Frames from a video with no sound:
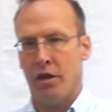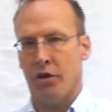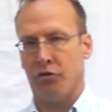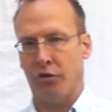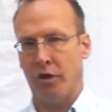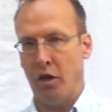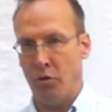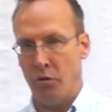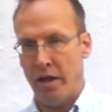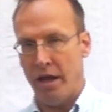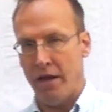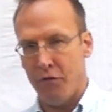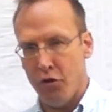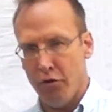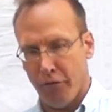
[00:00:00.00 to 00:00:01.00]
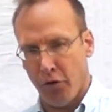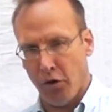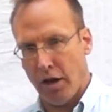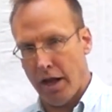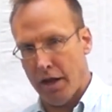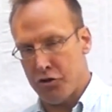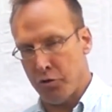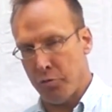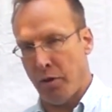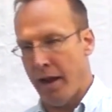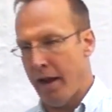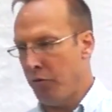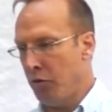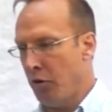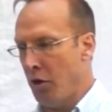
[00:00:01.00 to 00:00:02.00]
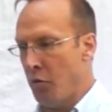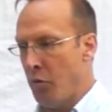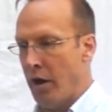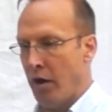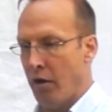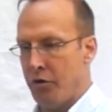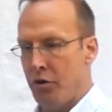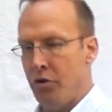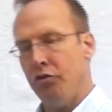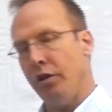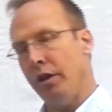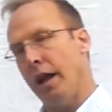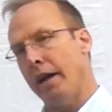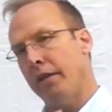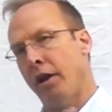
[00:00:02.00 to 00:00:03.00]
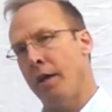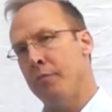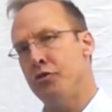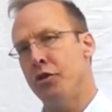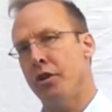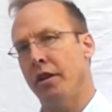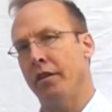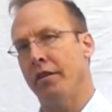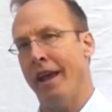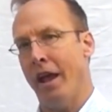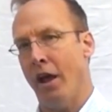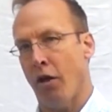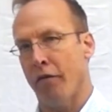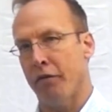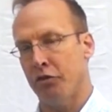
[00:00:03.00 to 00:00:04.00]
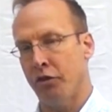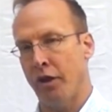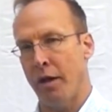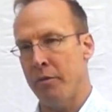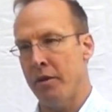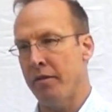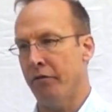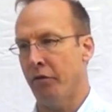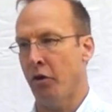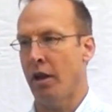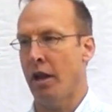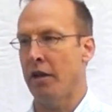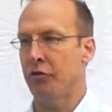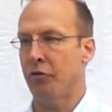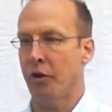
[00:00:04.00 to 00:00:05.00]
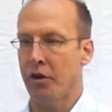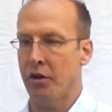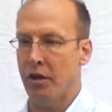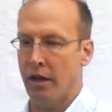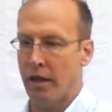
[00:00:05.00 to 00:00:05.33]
So, if you fertilize your plant really well, usually a lot of times you can tell if it's not being fertilized very good.